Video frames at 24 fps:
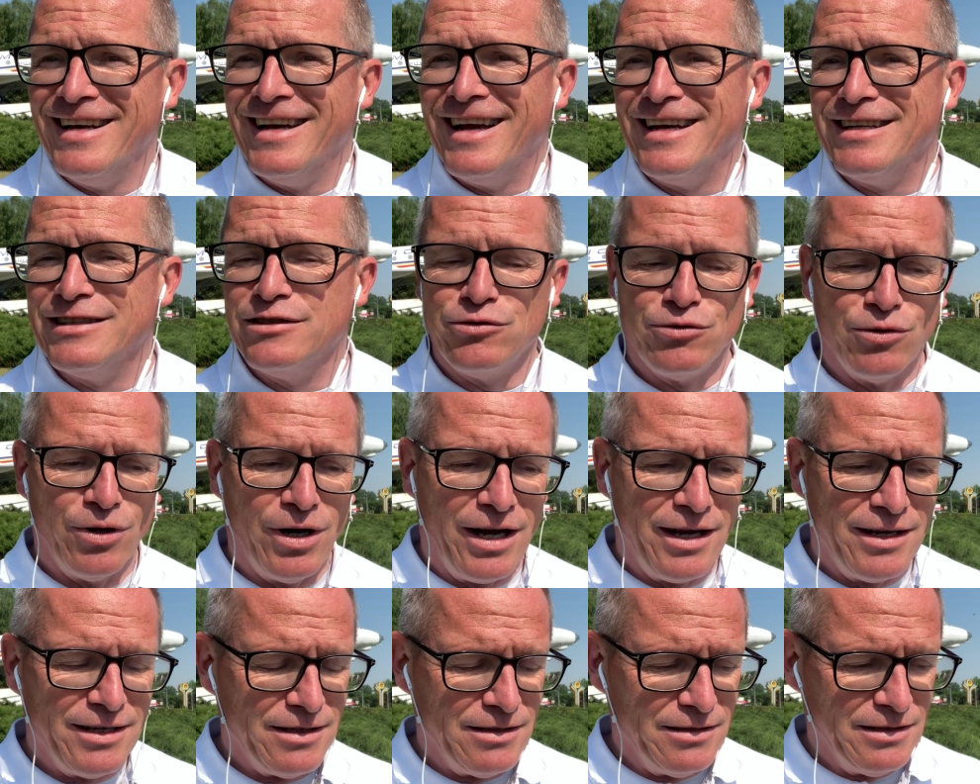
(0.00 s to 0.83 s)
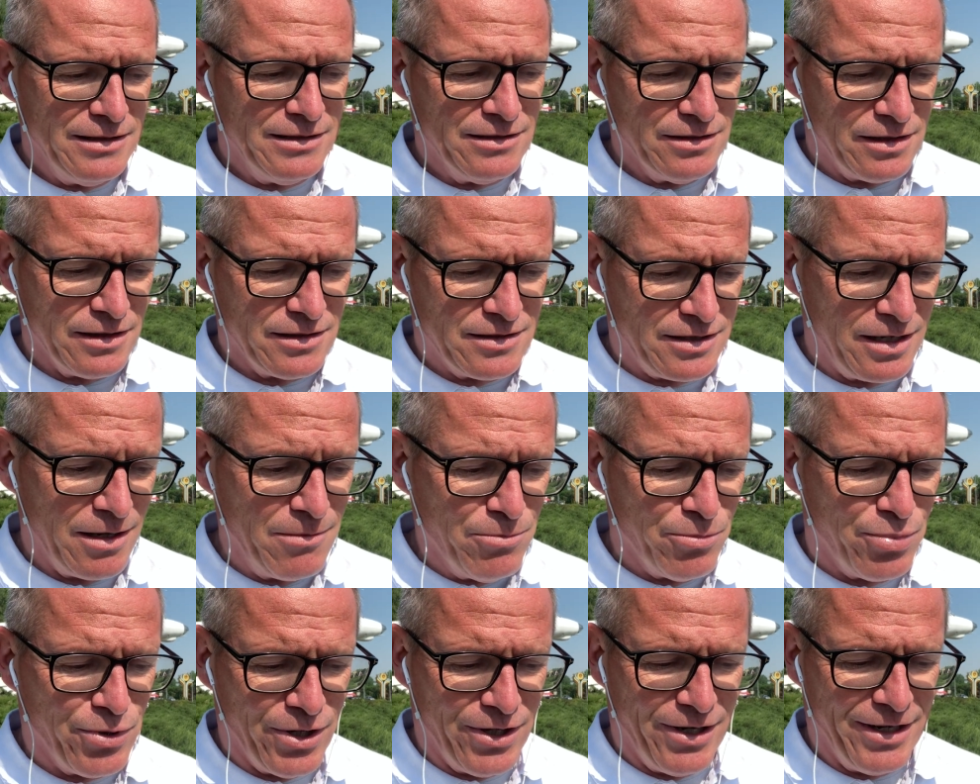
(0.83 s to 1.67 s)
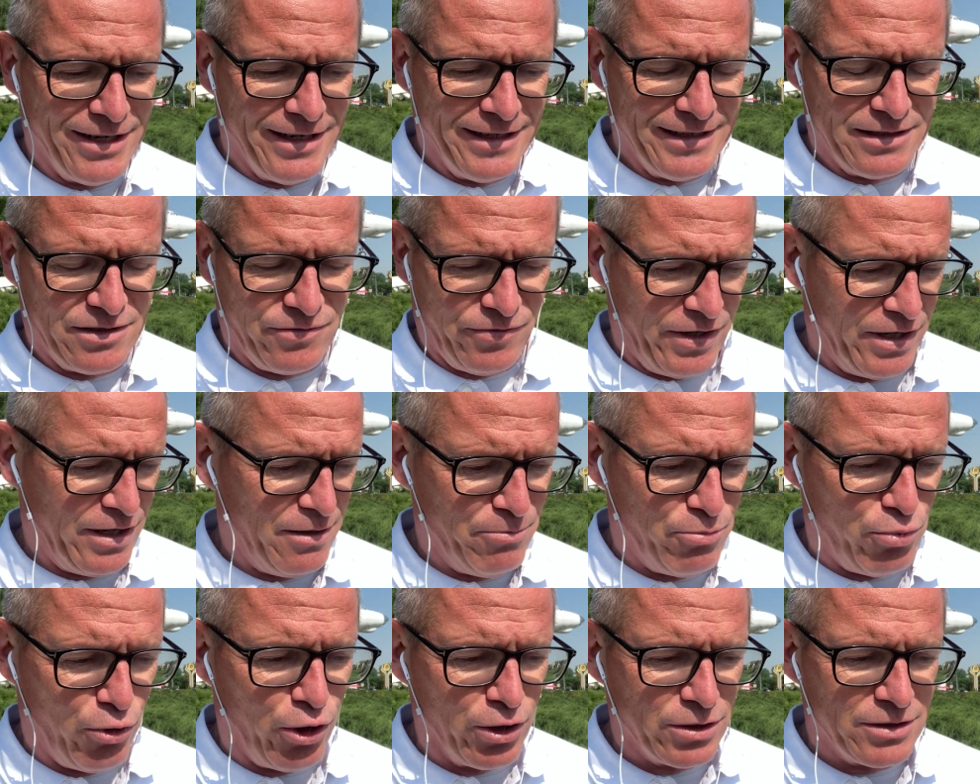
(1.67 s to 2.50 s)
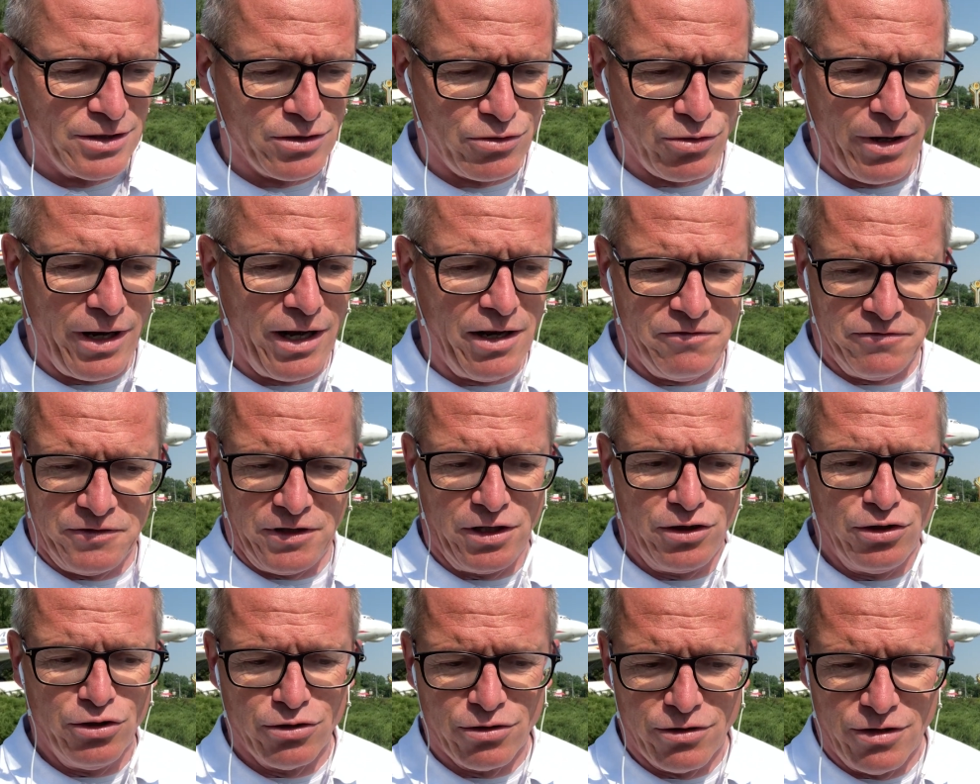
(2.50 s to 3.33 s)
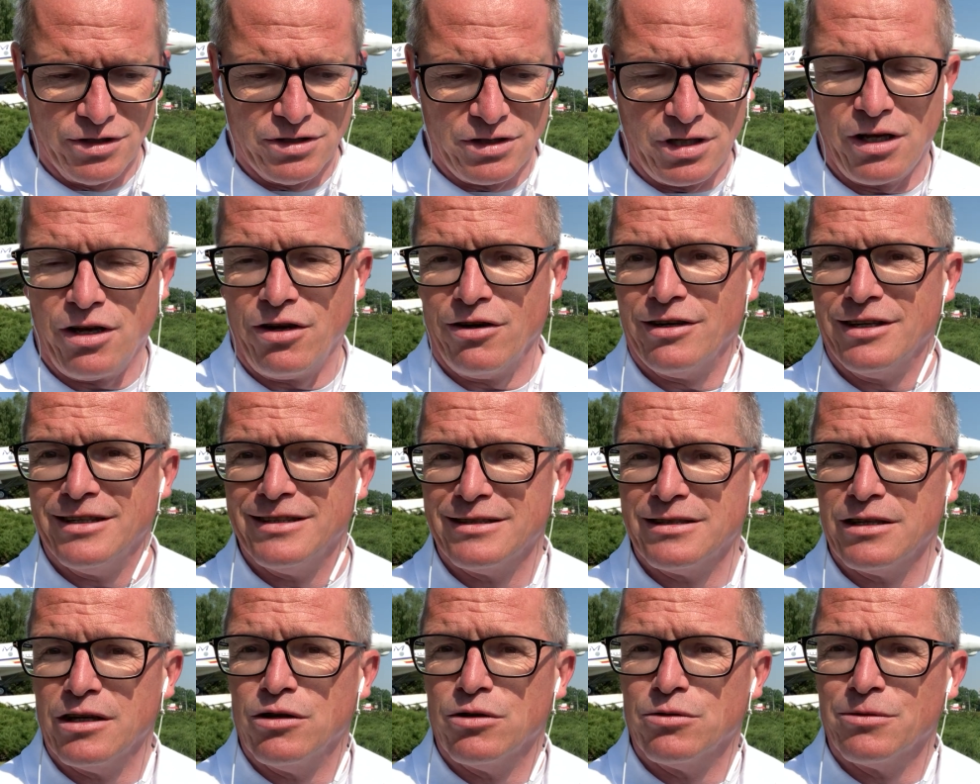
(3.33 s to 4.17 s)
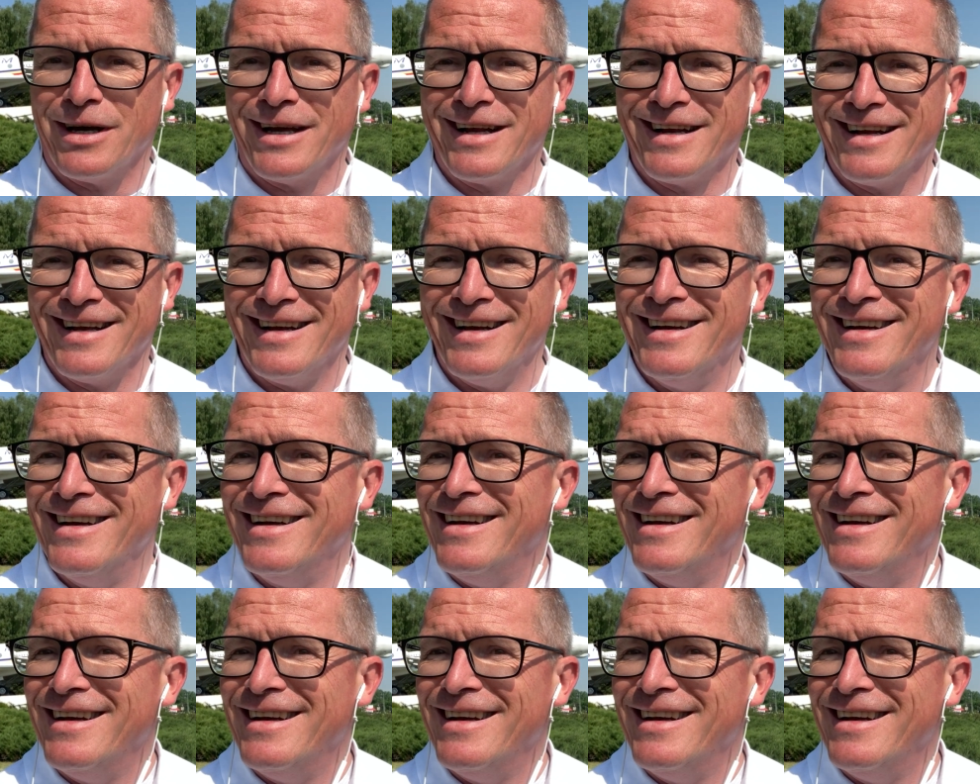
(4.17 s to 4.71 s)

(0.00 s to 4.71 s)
And you are in the symbol. It's very important to have the euro as the currency already.